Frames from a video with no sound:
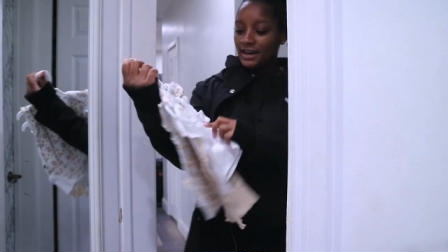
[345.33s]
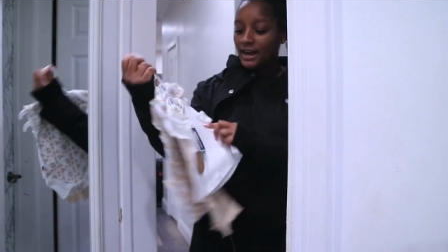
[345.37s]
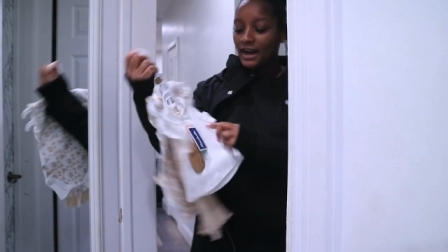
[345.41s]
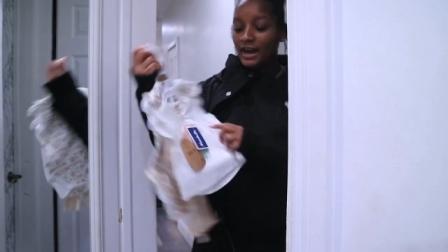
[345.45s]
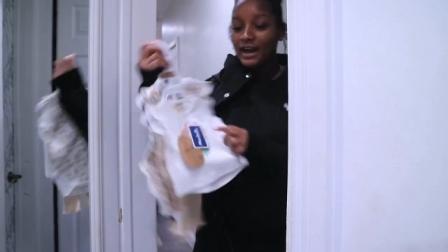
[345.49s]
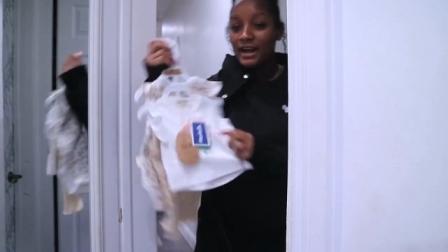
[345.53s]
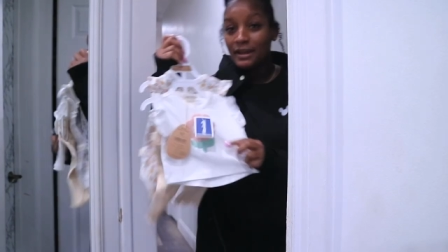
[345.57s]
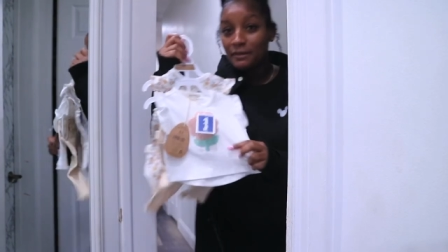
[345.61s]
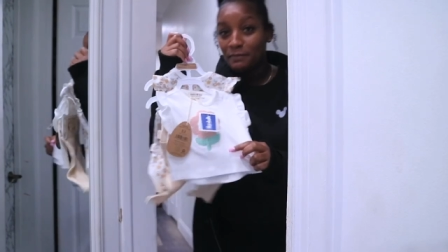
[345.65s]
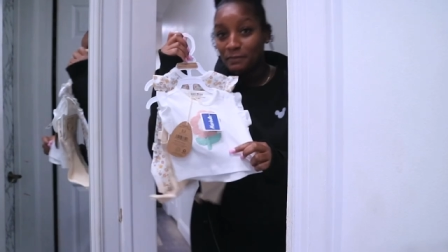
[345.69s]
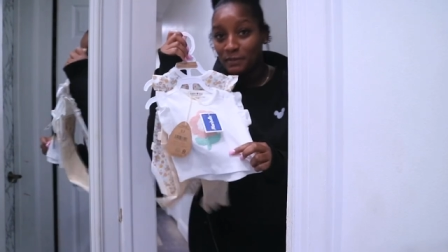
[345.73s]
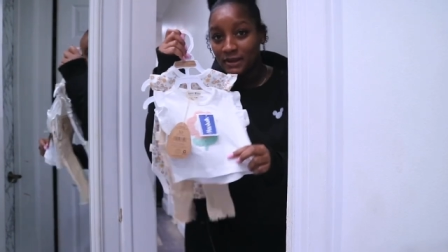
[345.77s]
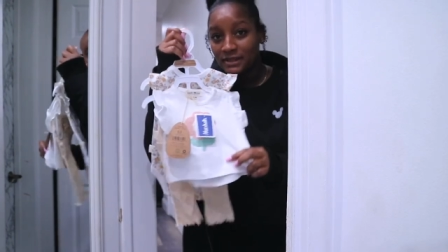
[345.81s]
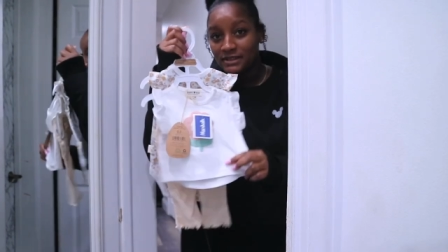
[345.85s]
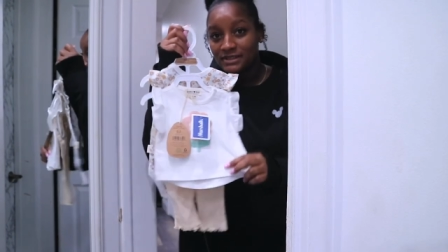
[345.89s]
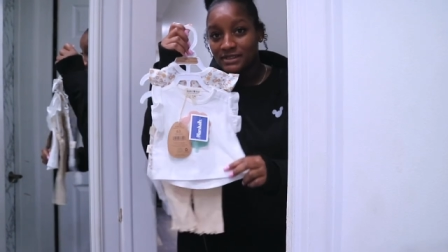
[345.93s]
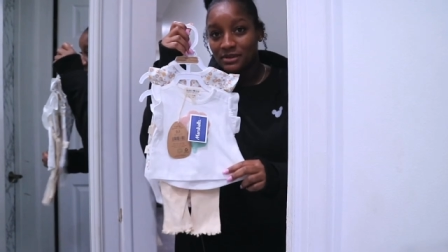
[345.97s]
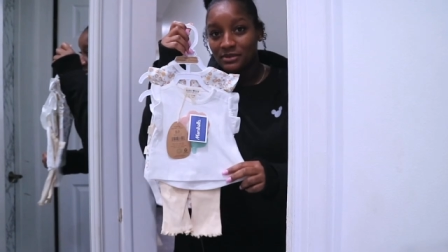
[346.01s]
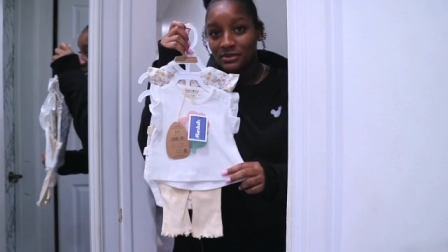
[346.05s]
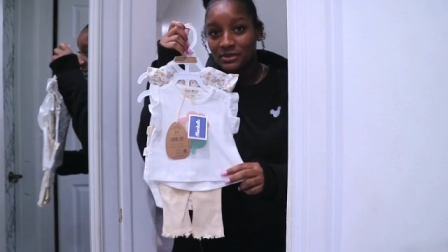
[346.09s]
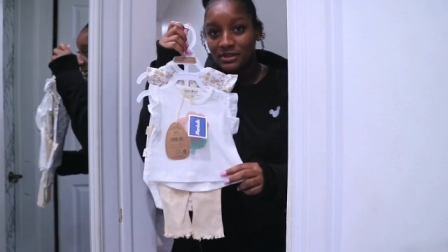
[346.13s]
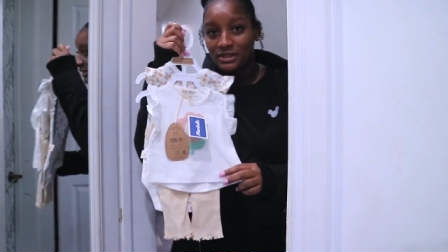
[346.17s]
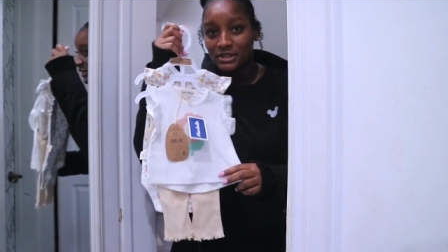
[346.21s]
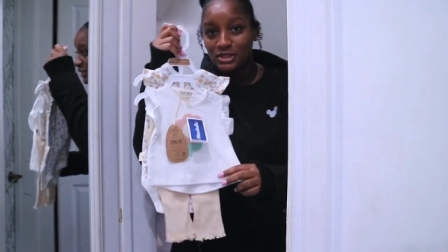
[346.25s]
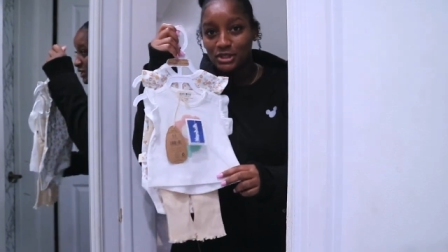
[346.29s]
I picked
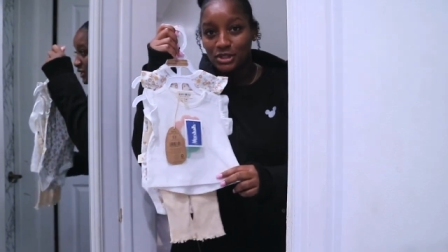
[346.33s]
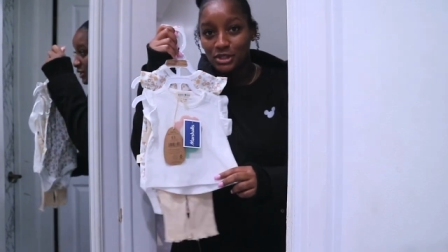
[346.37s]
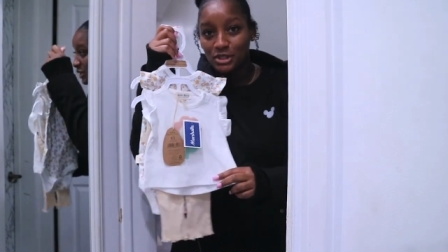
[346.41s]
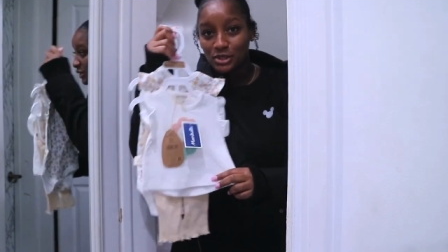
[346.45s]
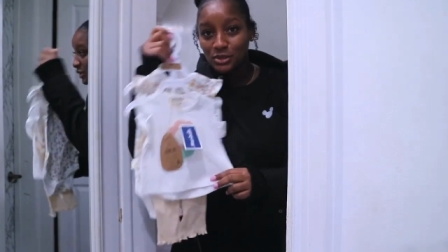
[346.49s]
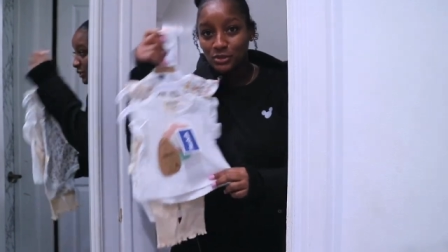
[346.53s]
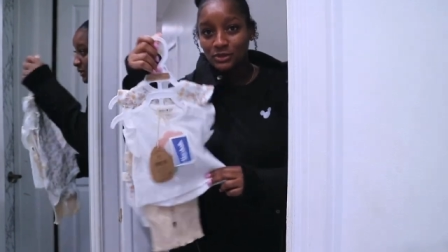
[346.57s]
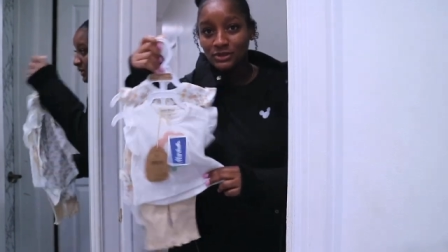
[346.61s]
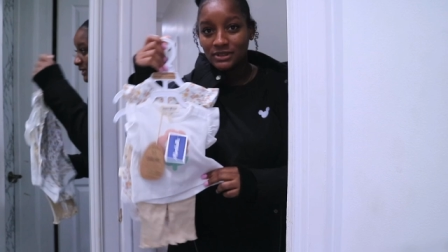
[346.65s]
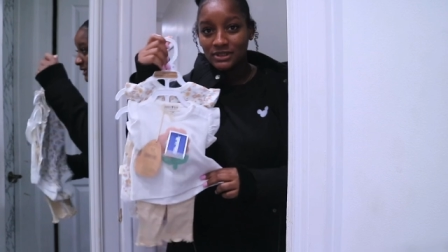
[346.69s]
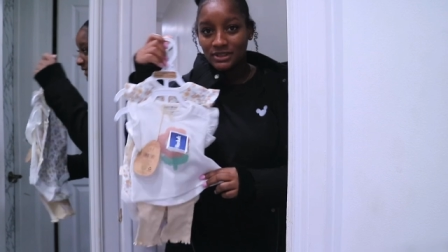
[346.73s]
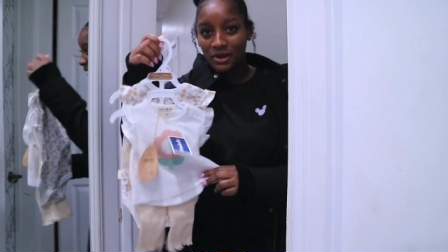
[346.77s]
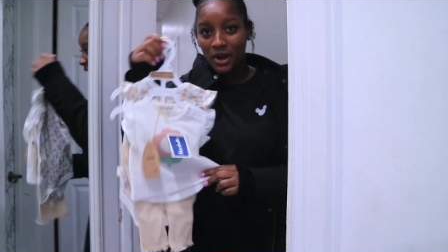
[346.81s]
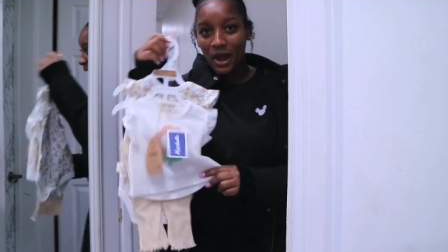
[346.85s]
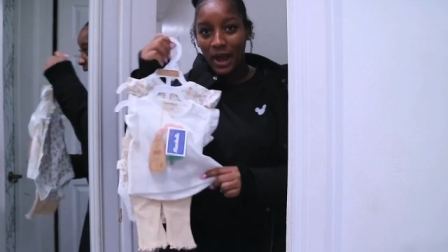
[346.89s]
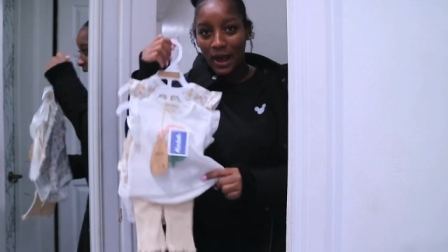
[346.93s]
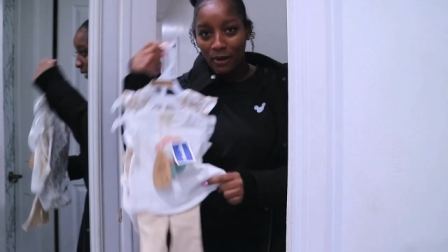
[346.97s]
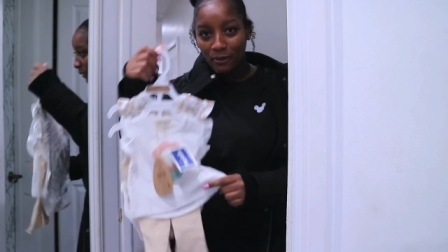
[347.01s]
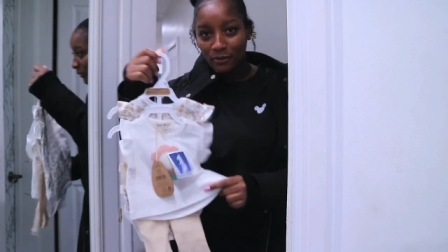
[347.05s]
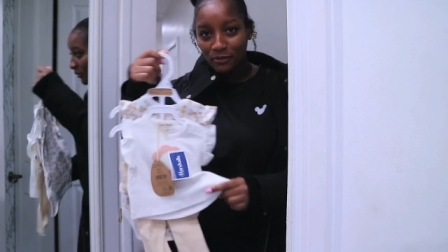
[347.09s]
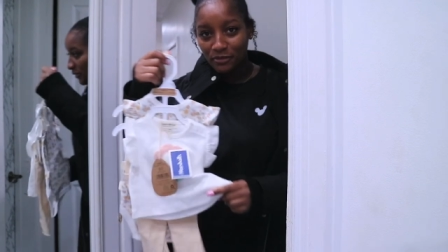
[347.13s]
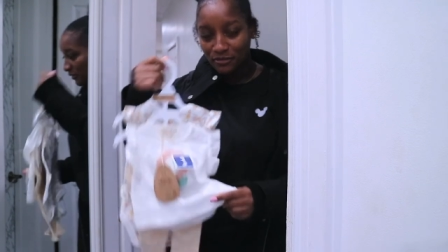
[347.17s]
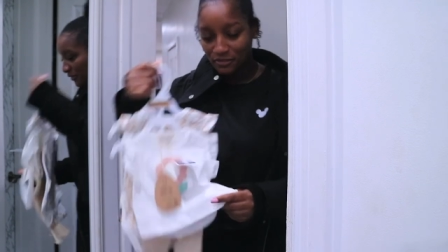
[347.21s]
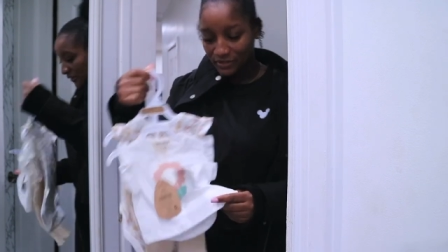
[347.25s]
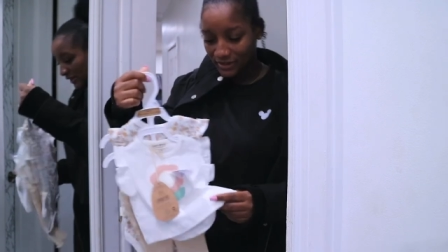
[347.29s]
out this cute little
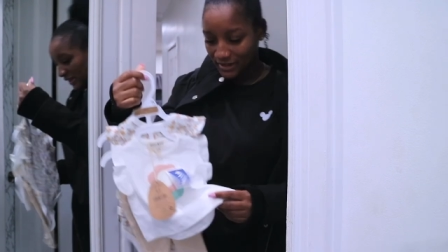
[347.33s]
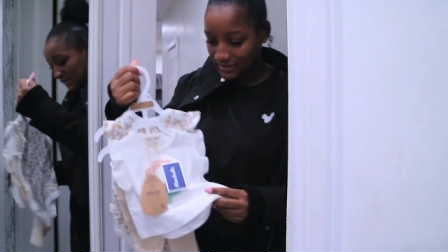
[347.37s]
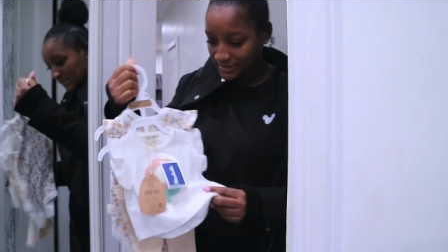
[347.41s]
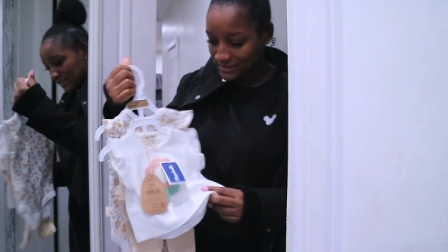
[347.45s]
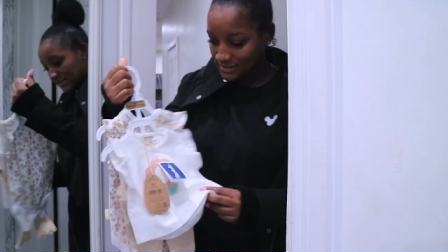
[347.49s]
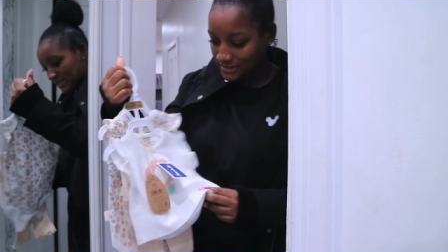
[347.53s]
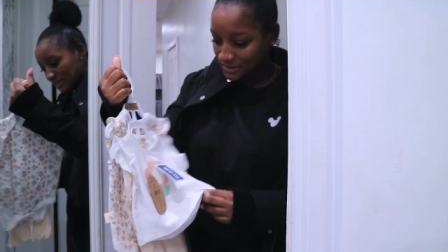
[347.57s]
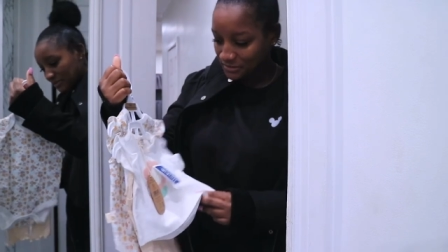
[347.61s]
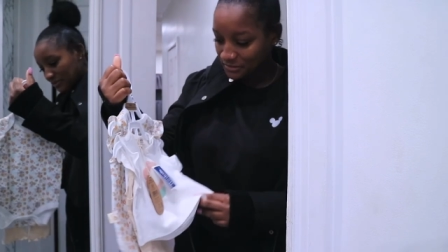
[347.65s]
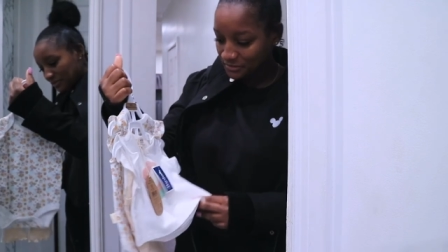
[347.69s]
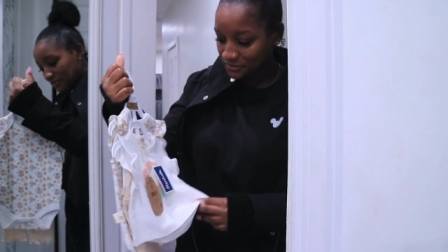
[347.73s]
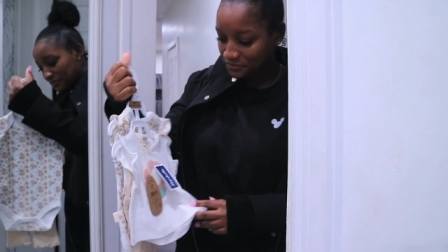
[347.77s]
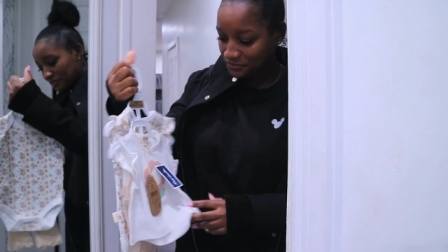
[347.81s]
outfit.